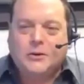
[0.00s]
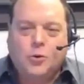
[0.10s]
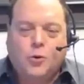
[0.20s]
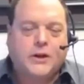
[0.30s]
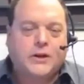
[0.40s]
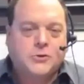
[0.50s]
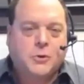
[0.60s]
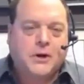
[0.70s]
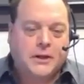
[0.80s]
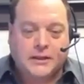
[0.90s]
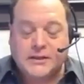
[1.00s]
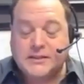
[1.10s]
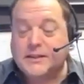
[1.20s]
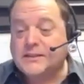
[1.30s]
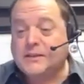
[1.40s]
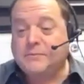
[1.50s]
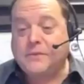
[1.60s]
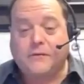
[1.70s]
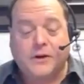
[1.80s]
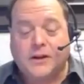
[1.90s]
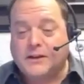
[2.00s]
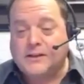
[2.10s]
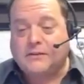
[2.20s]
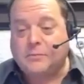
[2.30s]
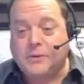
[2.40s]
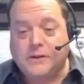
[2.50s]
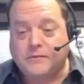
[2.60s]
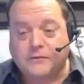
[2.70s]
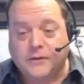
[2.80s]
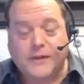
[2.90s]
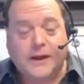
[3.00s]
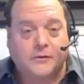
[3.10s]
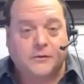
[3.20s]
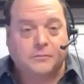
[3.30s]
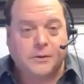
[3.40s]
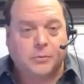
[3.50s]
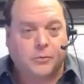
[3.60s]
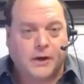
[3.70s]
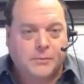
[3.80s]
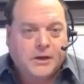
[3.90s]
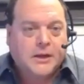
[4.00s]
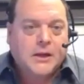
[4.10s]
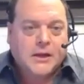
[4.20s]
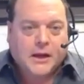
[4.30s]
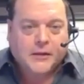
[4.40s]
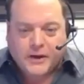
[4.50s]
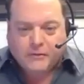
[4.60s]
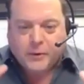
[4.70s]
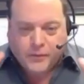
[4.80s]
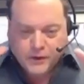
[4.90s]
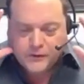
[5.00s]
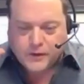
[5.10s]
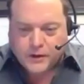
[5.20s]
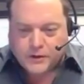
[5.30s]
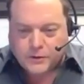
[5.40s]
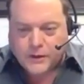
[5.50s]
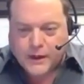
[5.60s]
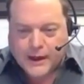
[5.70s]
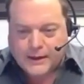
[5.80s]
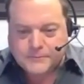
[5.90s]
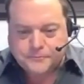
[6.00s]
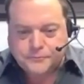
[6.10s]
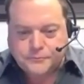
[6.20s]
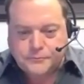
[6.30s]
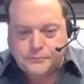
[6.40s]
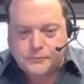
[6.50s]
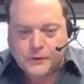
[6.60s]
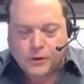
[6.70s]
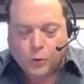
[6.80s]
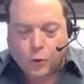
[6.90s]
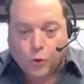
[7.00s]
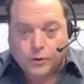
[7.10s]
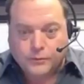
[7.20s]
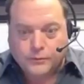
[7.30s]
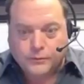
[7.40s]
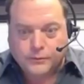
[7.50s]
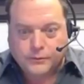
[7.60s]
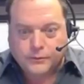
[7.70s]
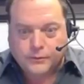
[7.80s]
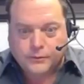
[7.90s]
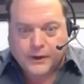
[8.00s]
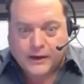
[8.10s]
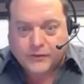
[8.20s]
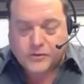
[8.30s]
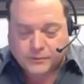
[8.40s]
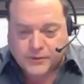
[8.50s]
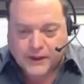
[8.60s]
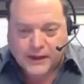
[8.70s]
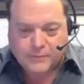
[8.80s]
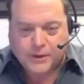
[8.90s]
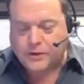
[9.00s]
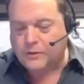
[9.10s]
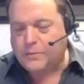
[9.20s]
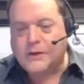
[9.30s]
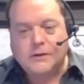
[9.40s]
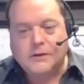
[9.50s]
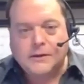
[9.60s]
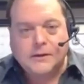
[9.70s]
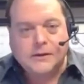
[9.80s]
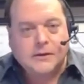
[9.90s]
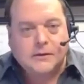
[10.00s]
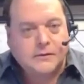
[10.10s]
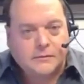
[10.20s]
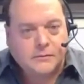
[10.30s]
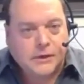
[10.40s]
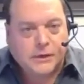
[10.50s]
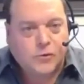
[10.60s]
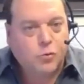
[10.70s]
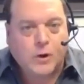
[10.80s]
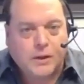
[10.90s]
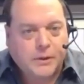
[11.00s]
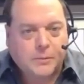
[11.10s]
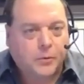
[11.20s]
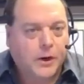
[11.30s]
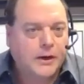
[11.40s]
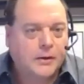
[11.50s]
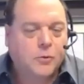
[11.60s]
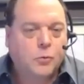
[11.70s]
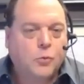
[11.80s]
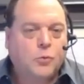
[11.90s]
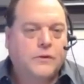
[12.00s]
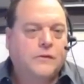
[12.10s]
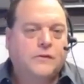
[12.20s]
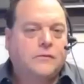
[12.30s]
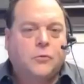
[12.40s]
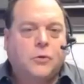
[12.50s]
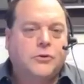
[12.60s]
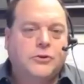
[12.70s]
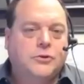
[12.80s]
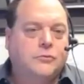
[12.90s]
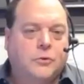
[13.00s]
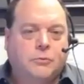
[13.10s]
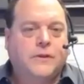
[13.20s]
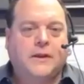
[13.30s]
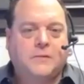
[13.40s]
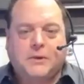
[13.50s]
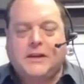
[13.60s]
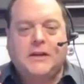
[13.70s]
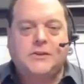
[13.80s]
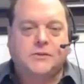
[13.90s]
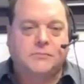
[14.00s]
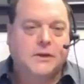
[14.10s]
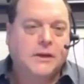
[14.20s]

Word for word: quickest way to at least get something free and it doesn't have to be in front of a thousand people right i mean i think everybody thinks they're going to do that or they have to jump to that but it could be you know 20 people right i mean what's yeah, what would you yeah. what would the expectation be